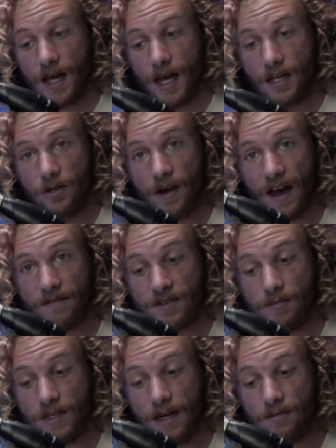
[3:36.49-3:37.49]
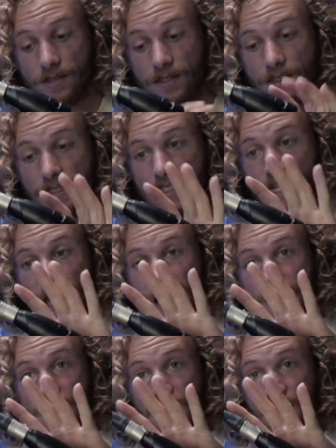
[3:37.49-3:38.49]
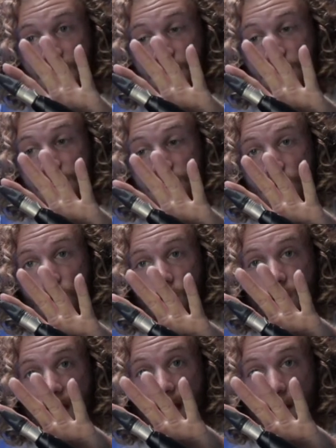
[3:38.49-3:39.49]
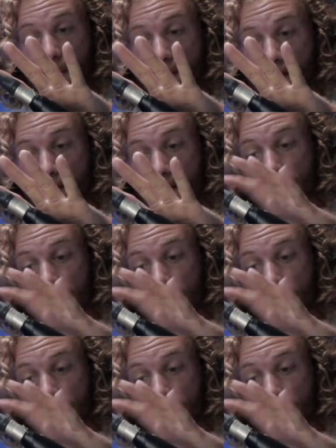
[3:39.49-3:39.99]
and you have to be able to take this whole gap.